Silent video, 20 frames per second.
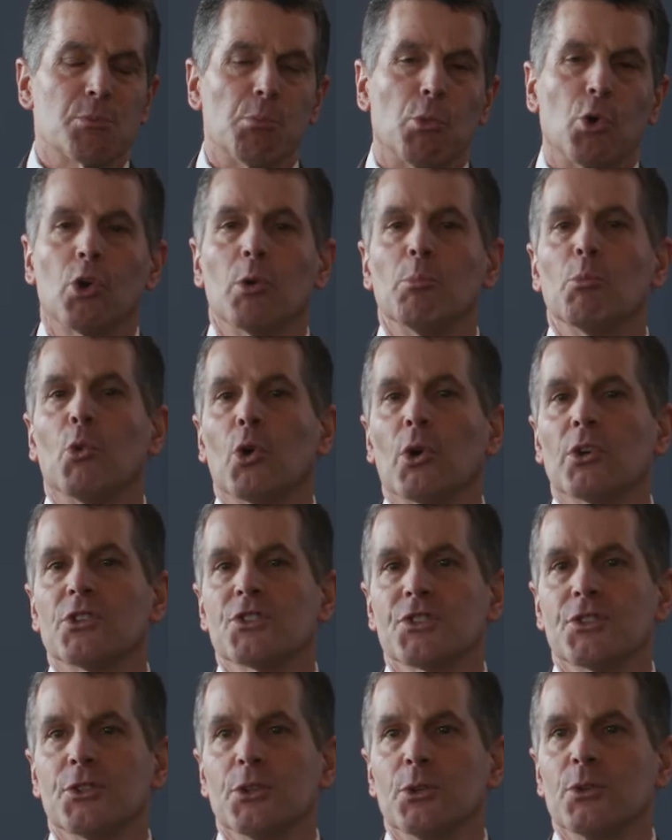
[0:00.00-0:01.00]
more and more
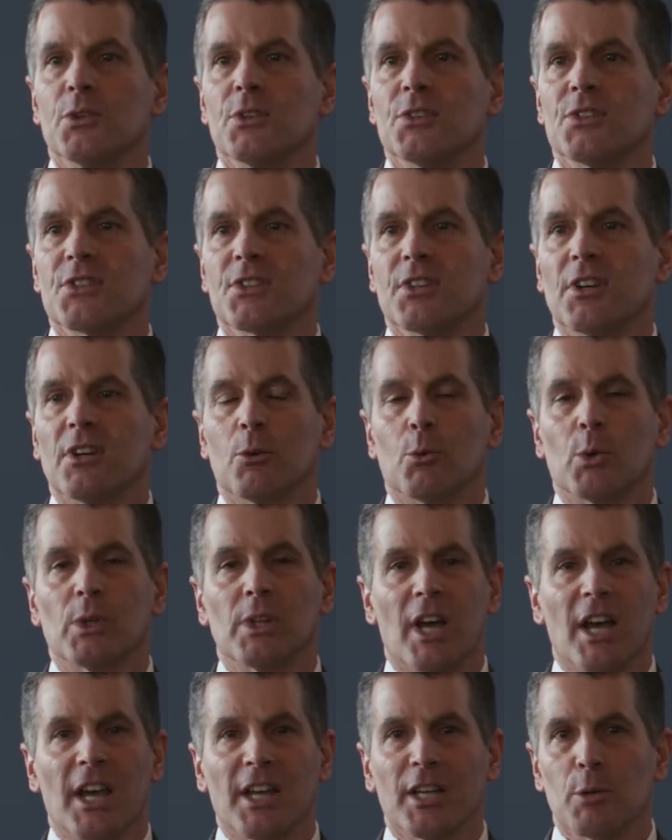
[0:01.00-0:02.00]
students are
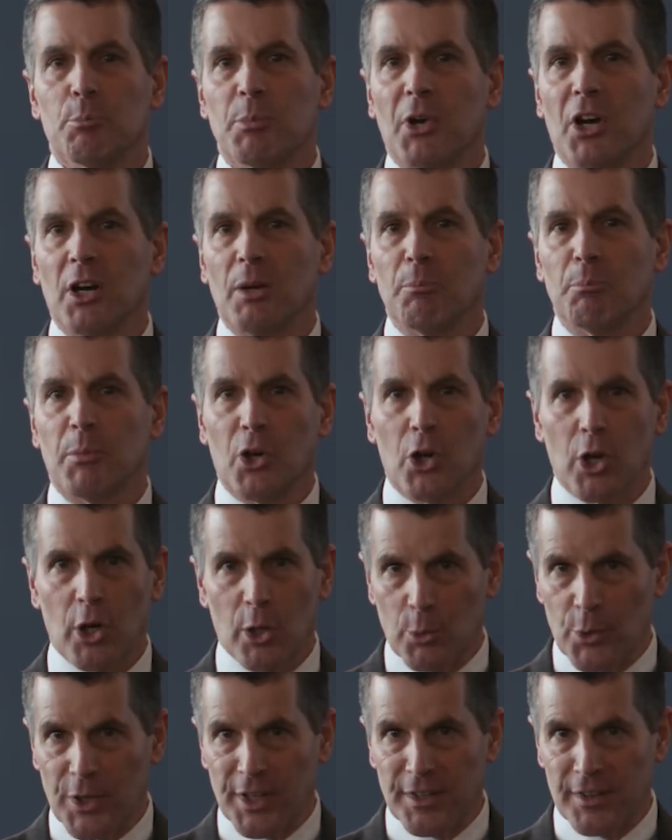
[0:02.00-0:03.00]
relying upon
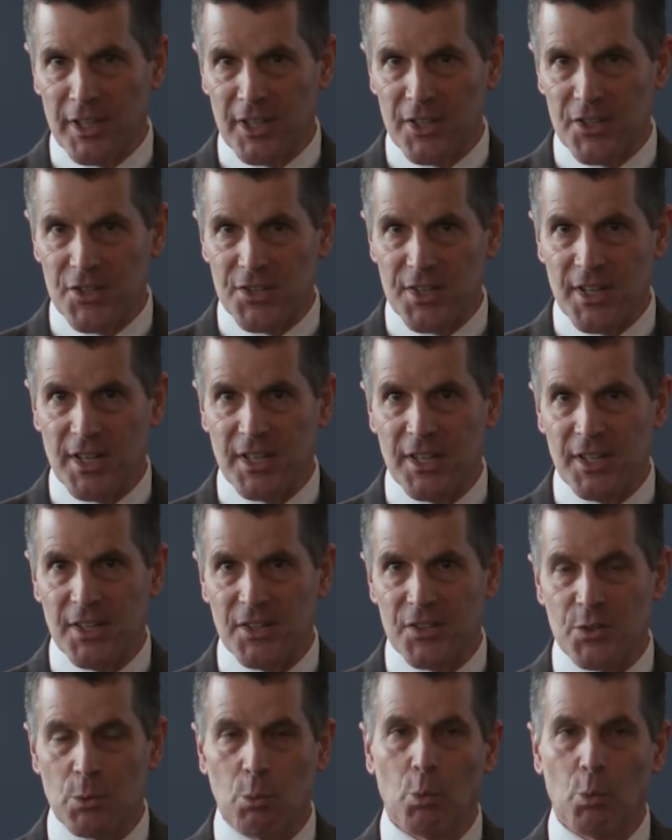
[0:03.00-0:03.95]
borrowing these days,